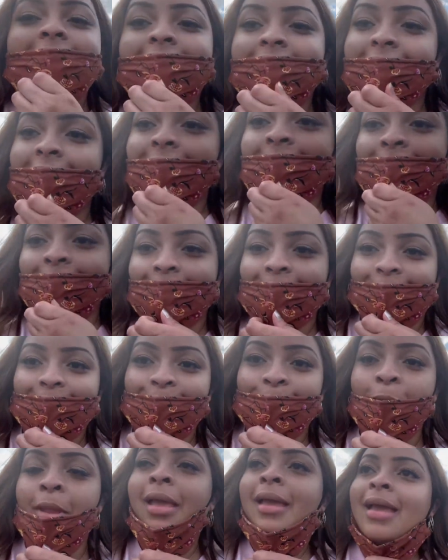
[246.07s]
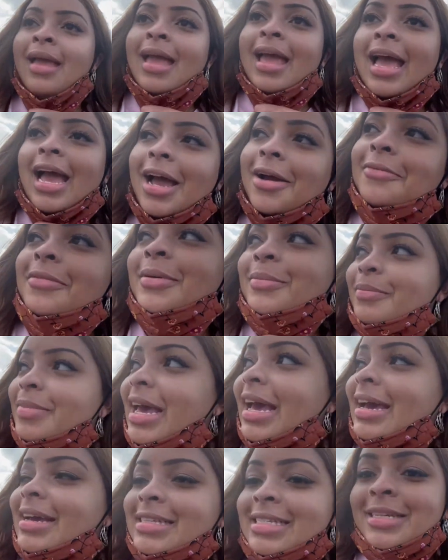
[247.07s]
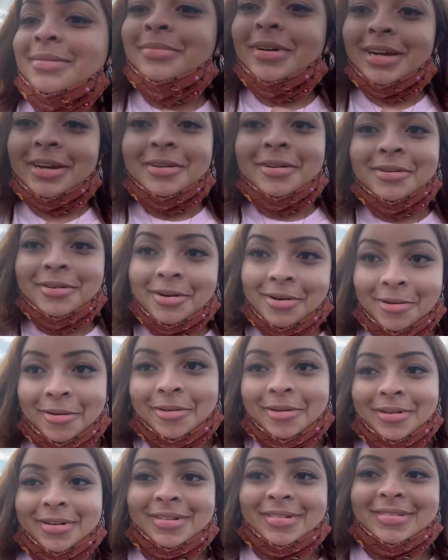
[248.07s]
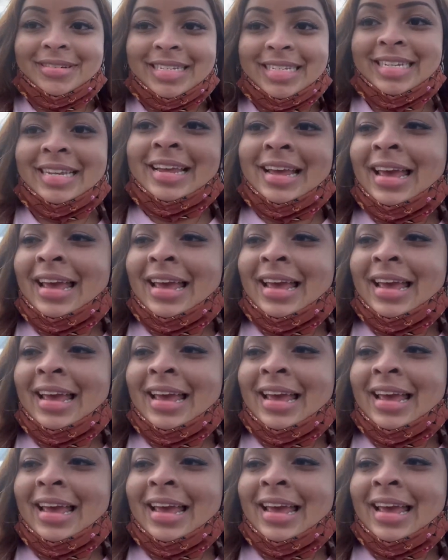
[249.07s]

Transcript: So, I went back to Michael Kors